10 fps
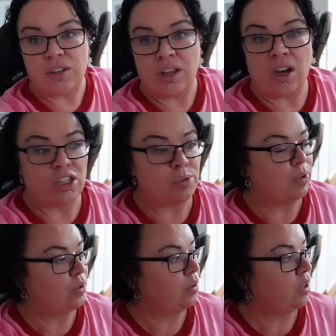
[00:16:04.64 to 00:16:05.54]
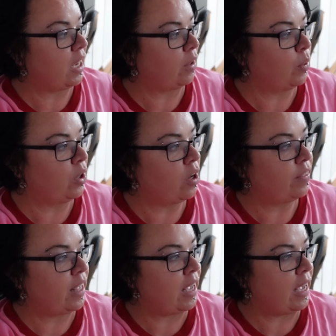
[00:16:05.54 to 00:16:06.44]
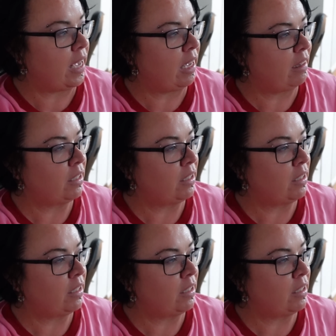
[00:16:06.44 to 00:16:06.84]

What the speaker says: to the hospital. Like, we got there